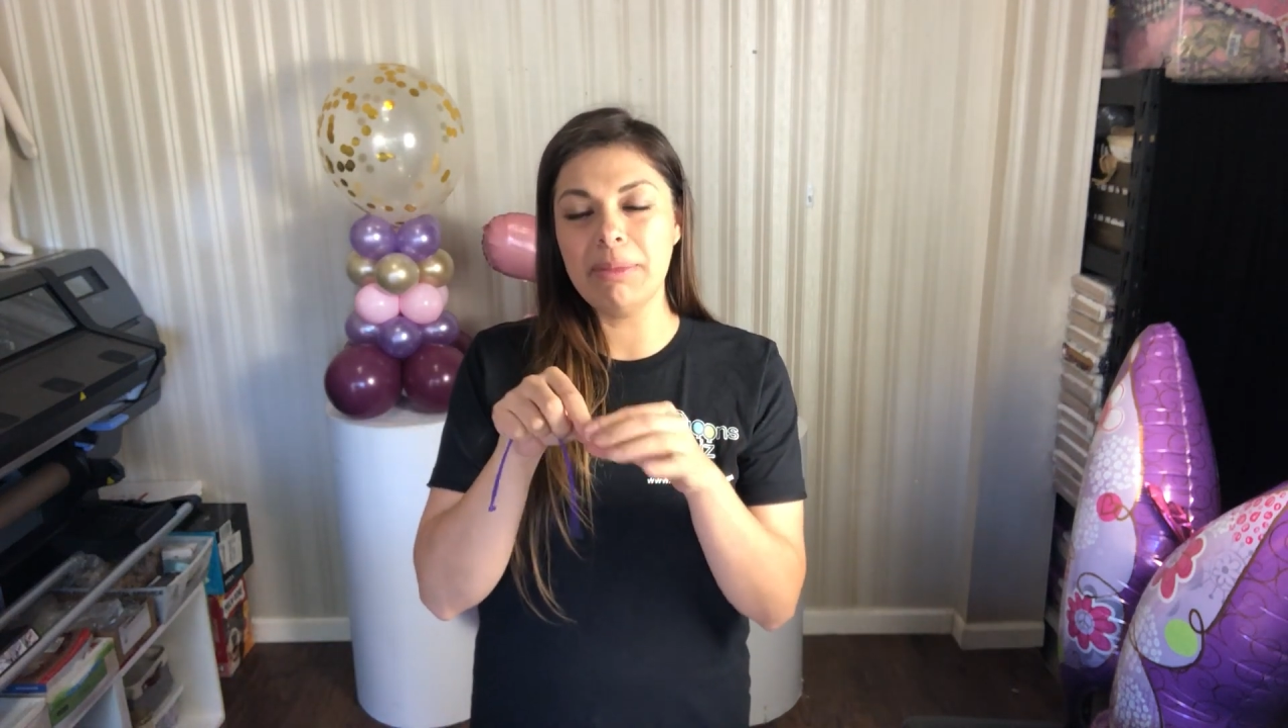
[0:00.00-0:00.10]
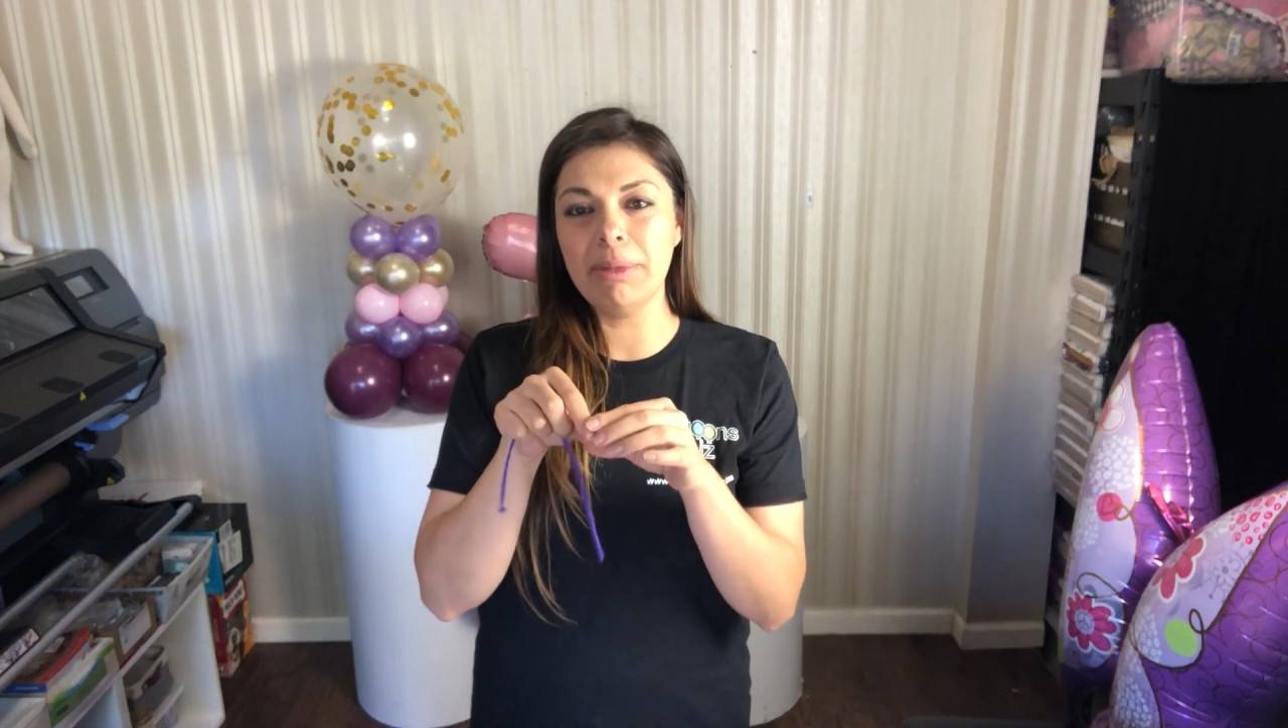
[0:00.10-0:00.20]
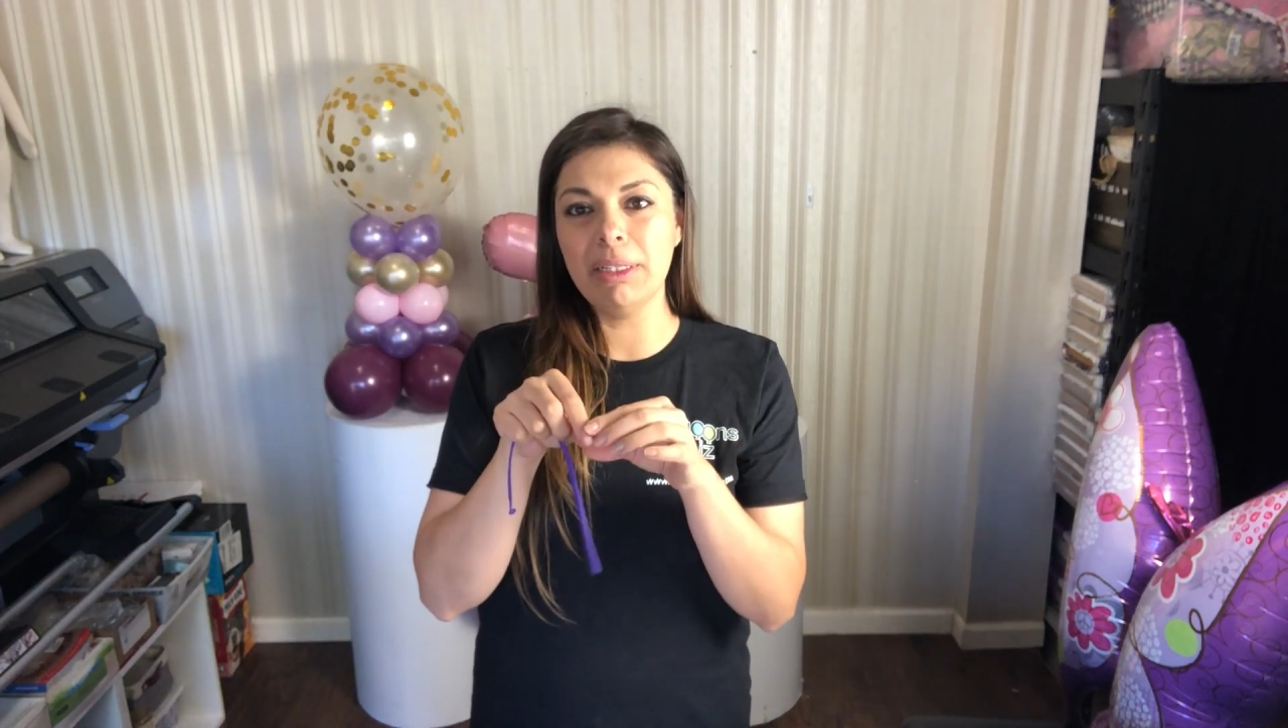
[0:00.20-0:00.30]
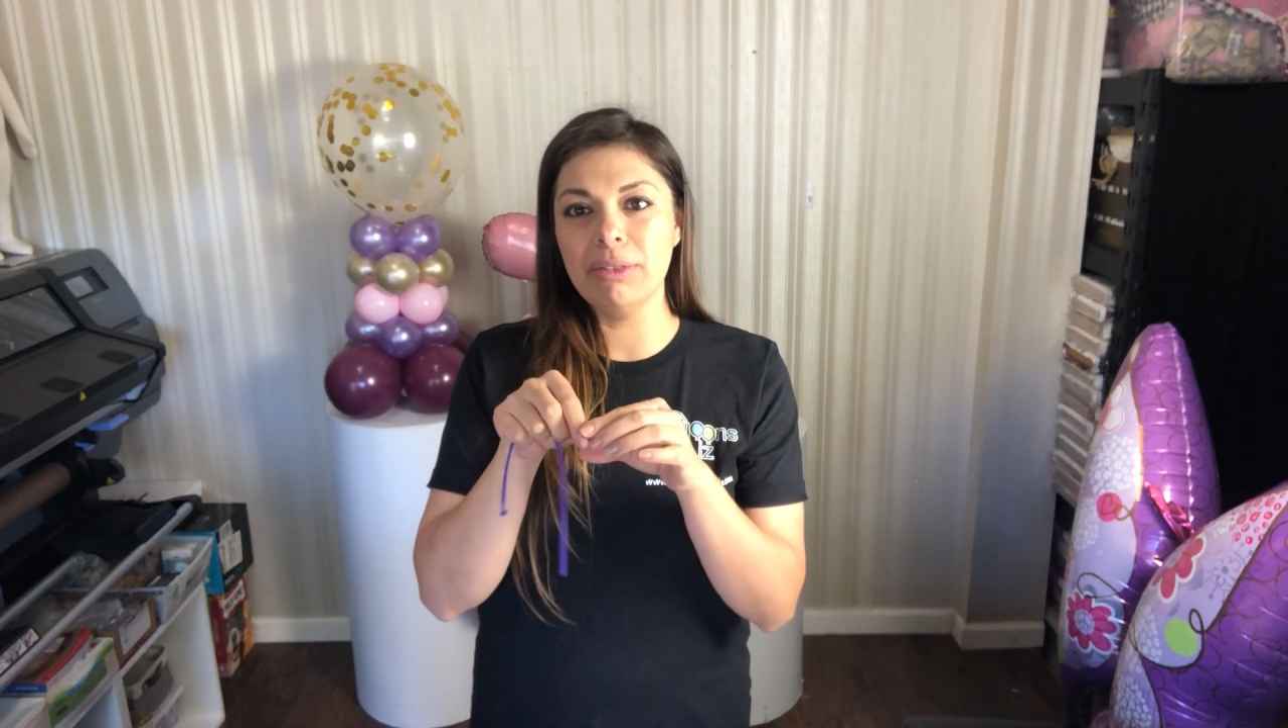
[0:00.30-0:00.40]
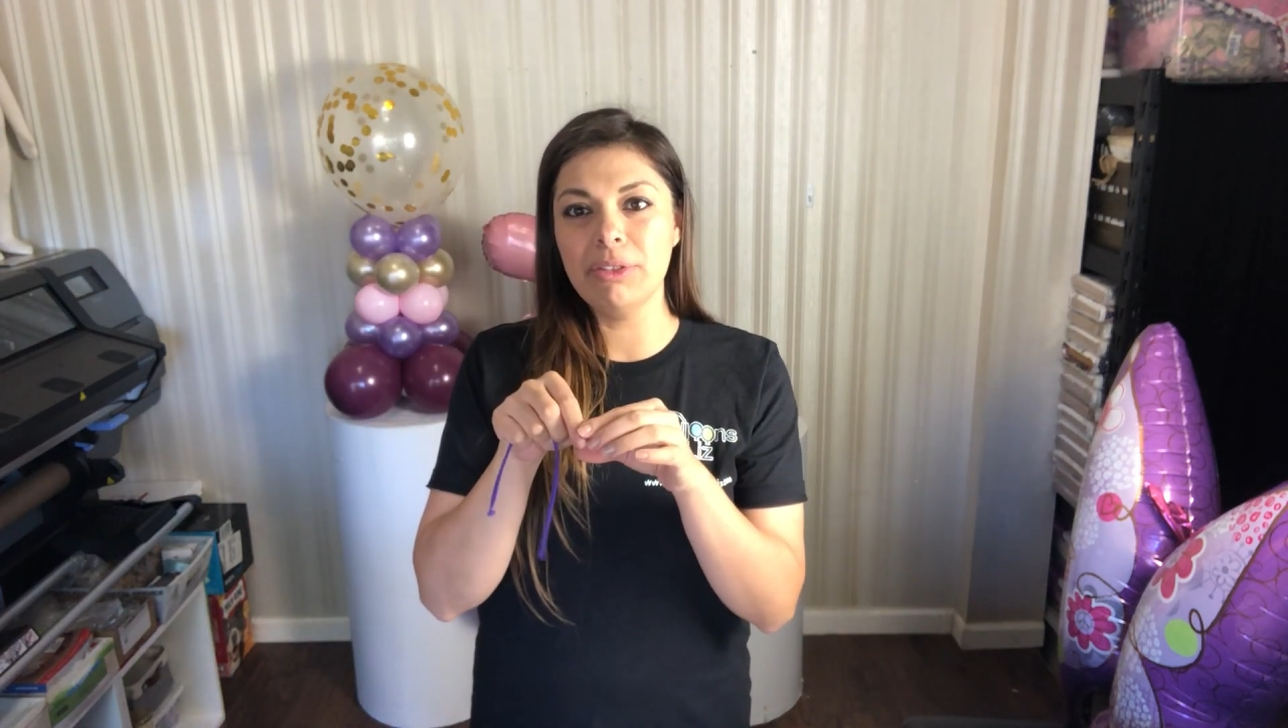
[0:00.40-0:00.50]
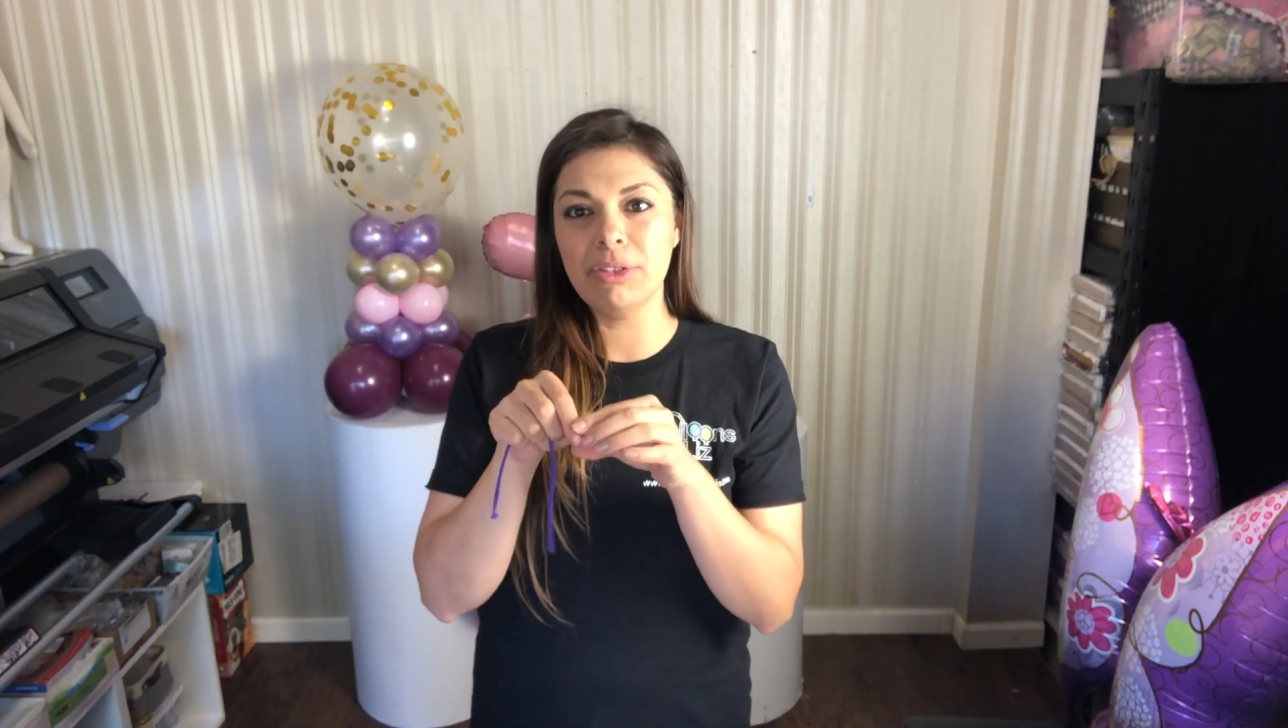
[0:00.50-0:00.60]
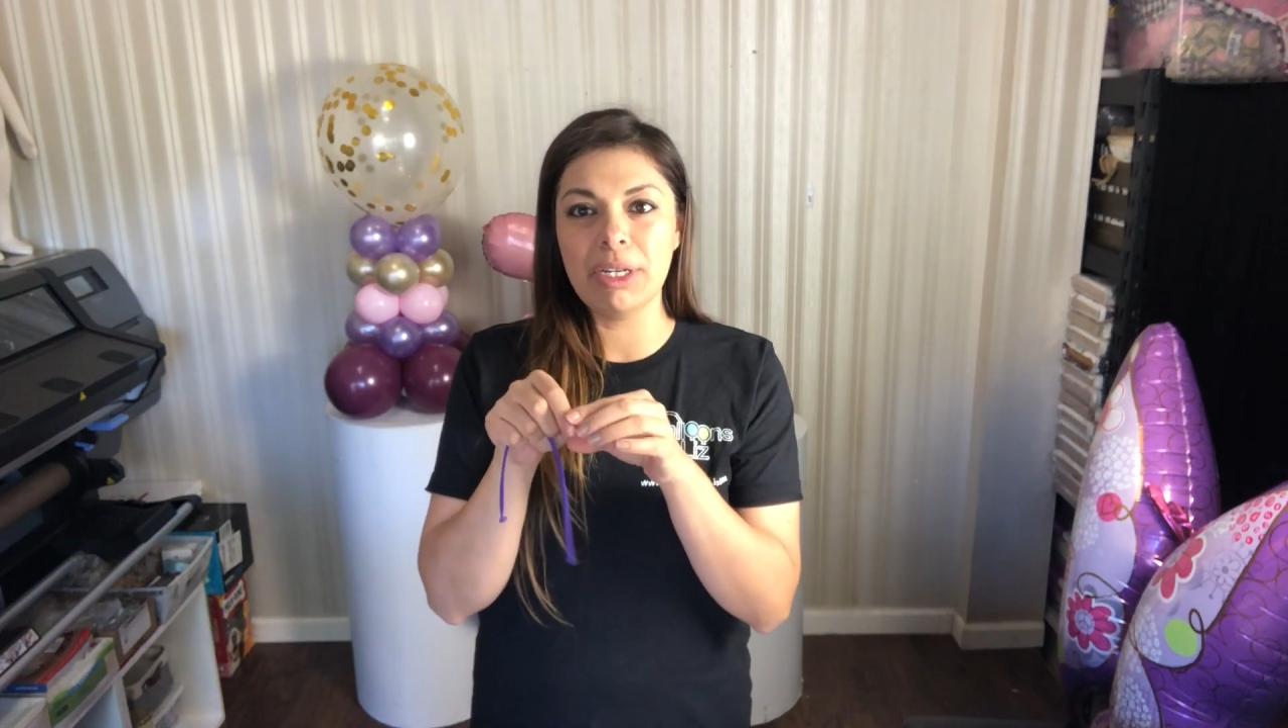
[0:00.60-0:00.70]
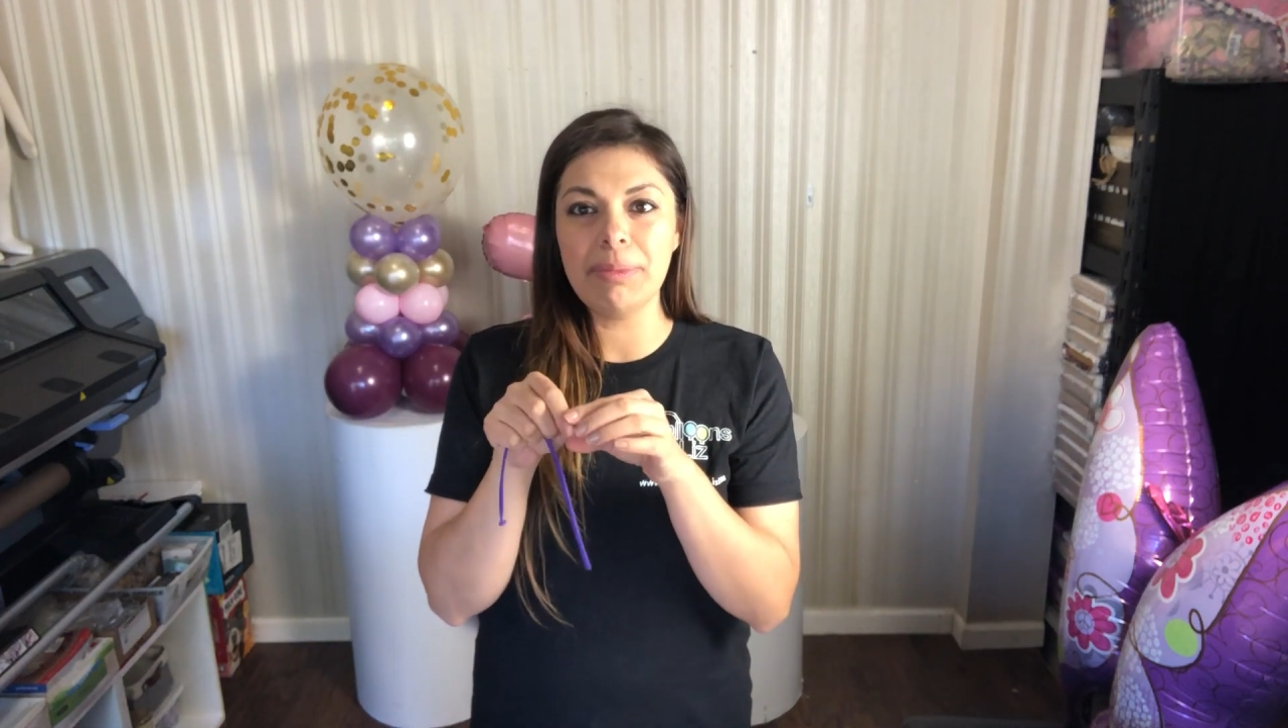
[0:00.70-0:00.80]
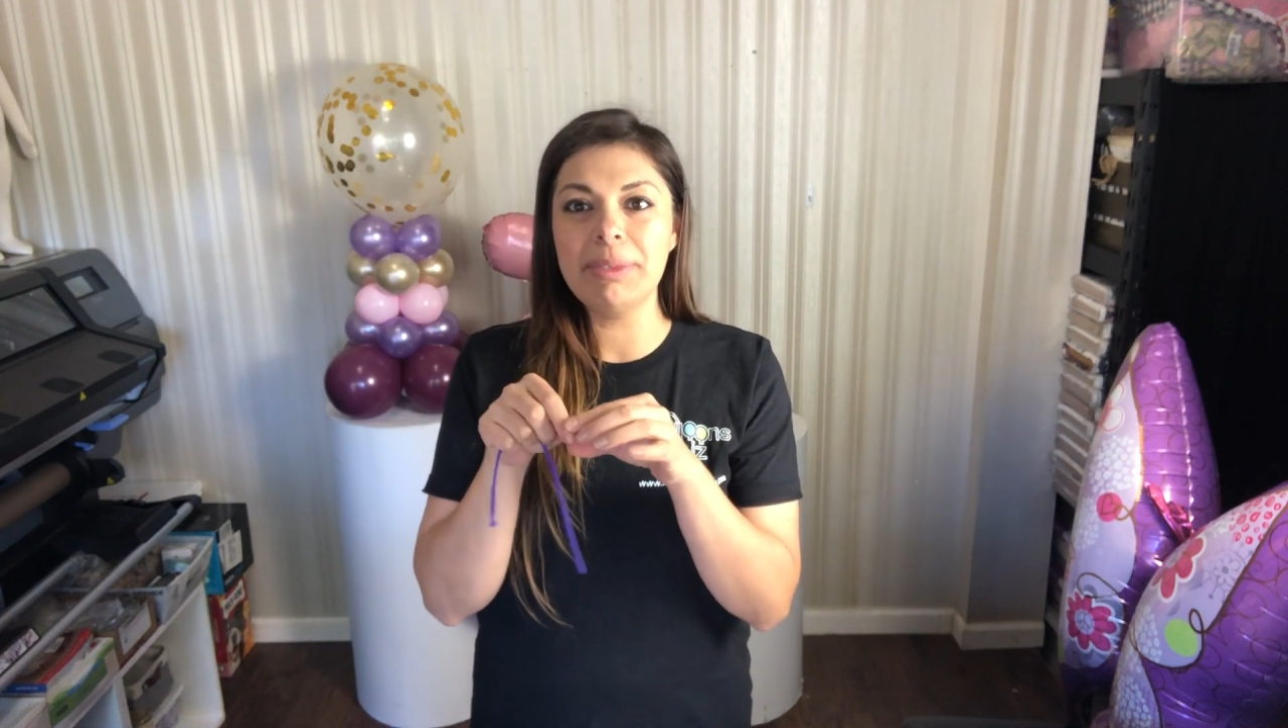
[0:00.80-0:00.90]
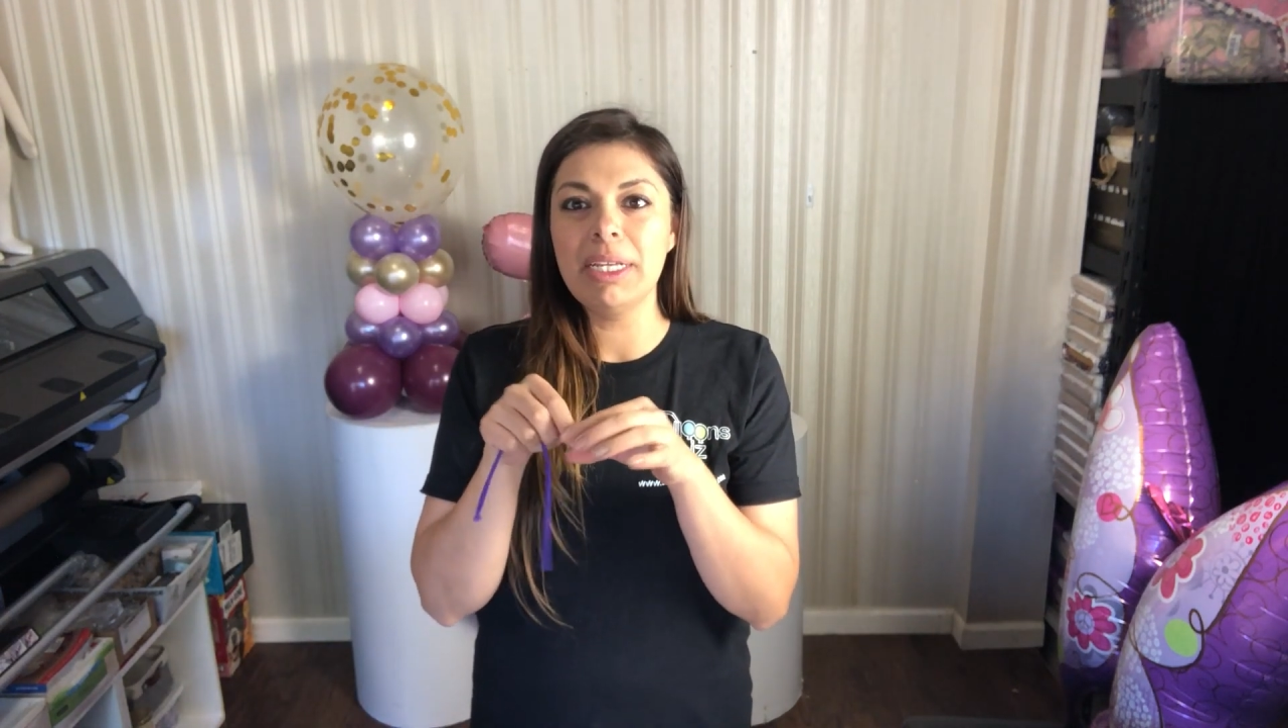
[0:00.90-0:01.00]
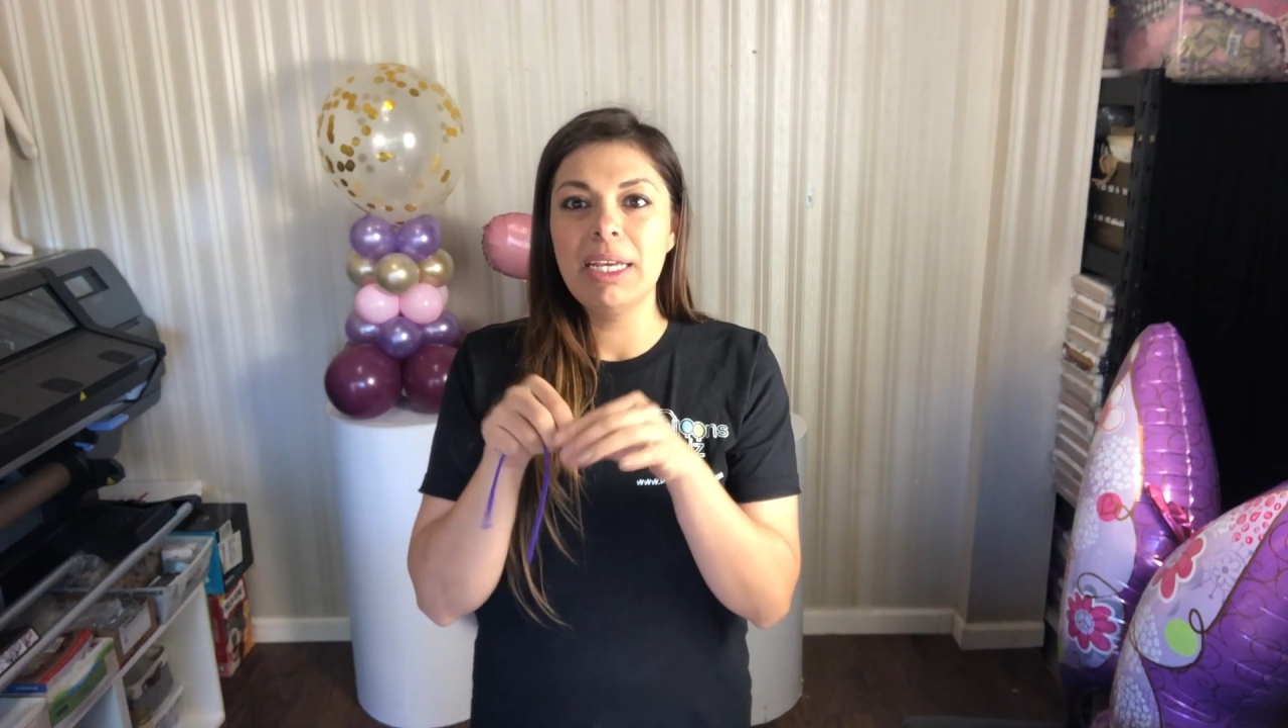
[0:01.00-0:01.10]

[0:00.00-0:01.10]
balloon strips,